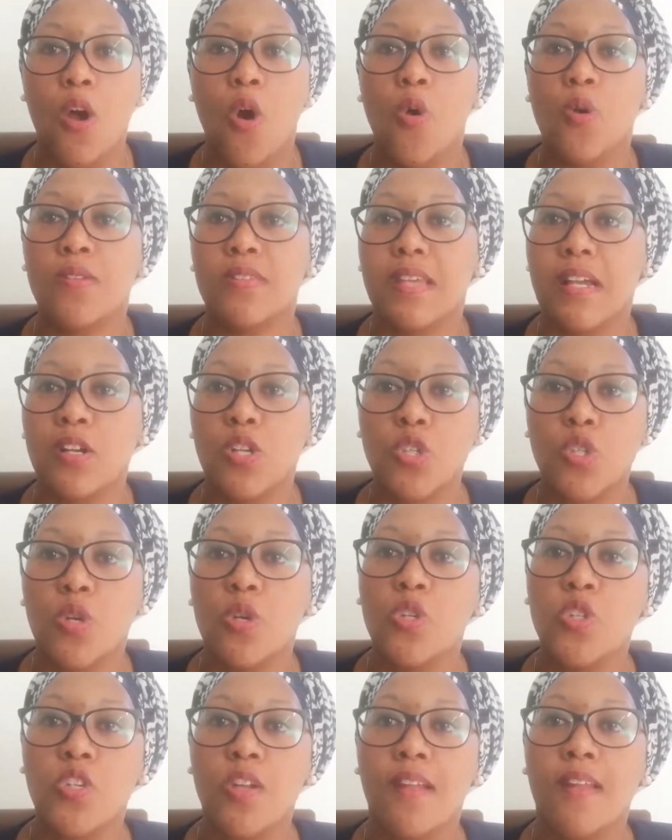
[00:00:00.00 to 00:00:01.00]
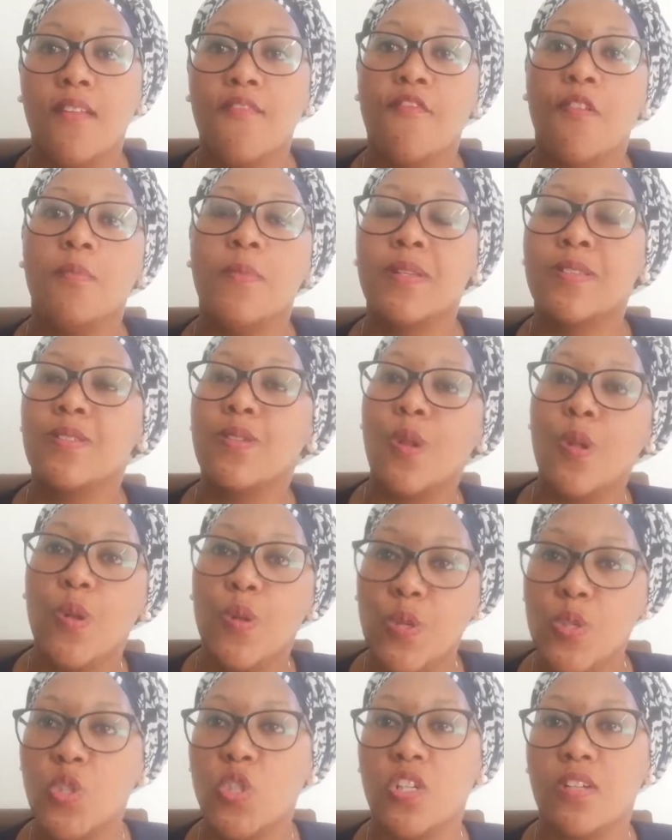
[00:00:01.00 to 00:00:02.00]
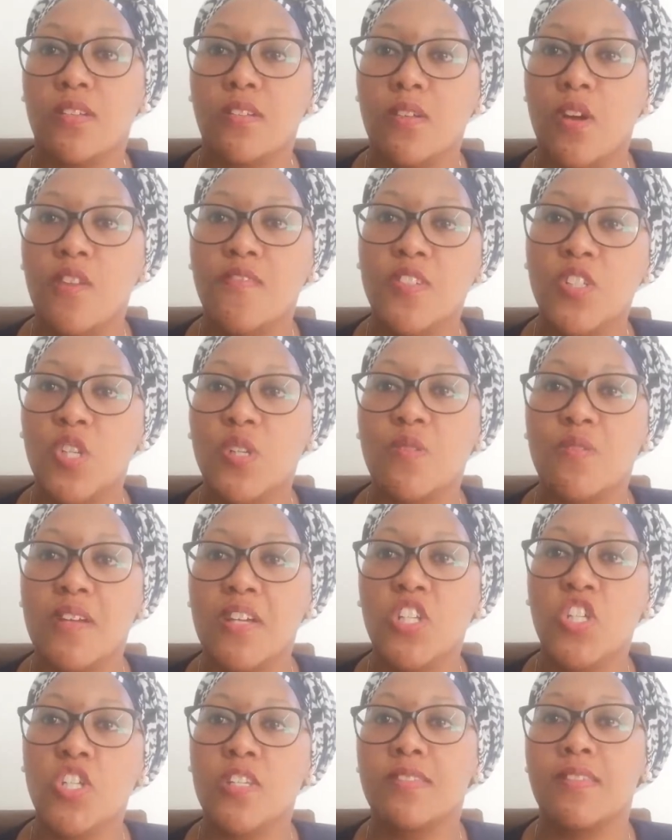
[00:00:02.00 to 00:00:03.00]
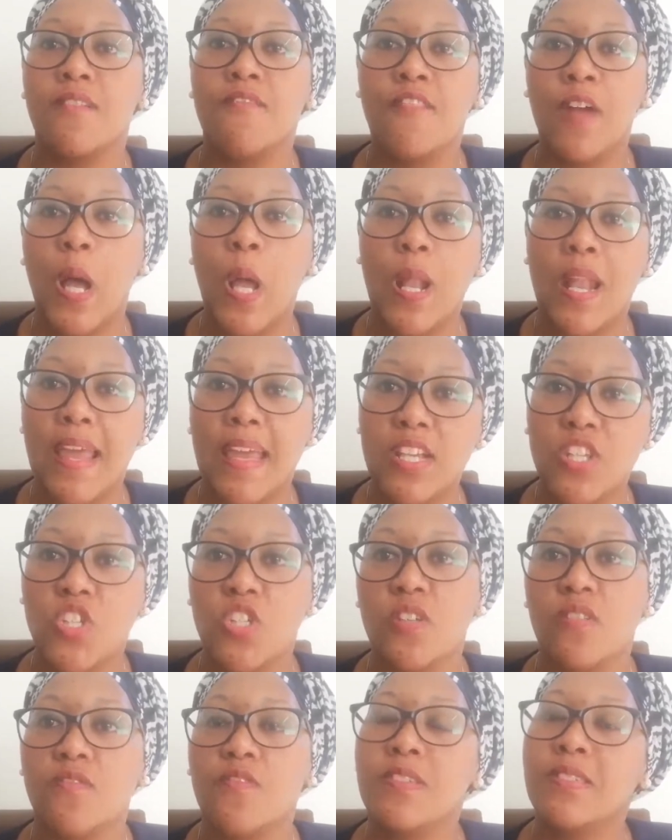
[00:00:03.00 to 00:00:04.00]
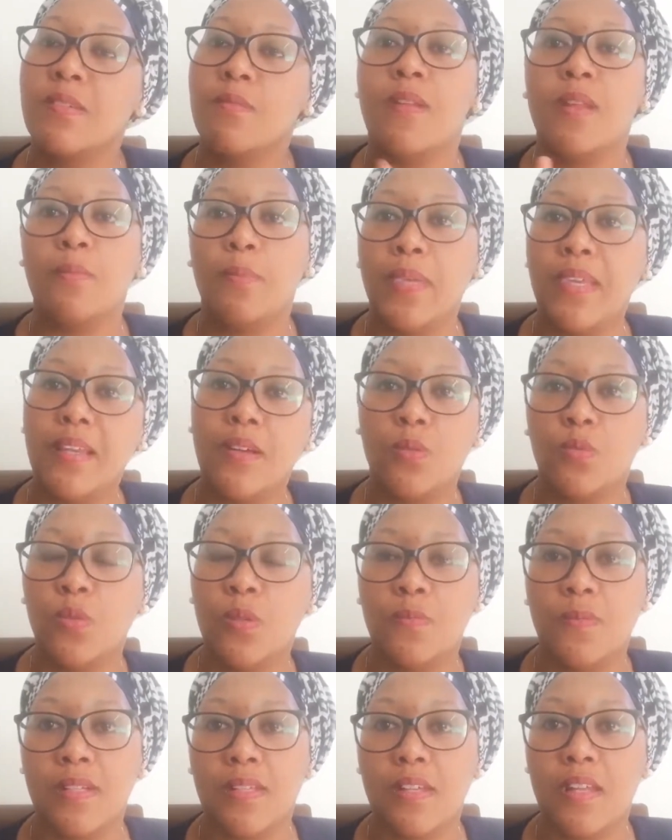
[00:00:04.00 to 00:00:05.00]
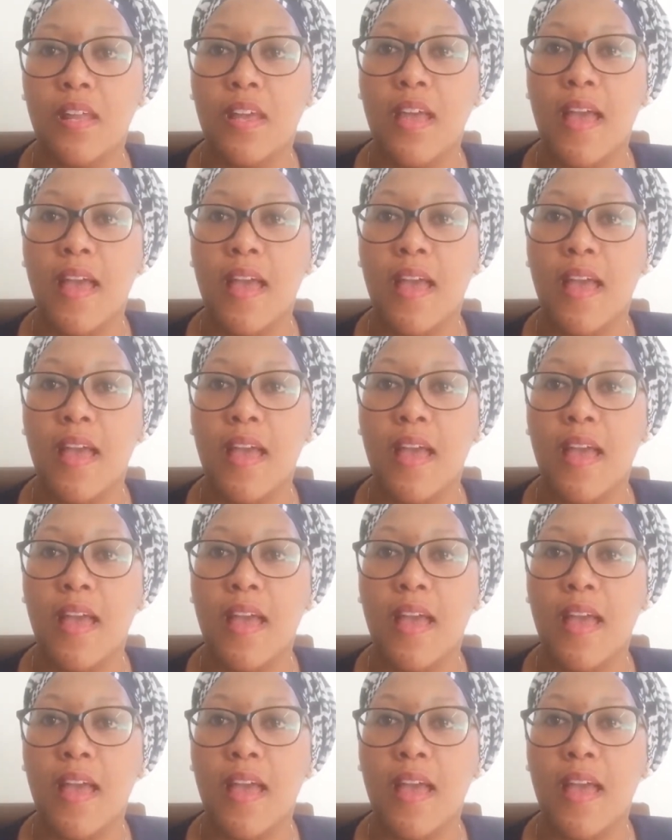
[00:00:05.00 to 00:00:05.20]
or psychosocially from exclusion over generations and violation for simply being a woman?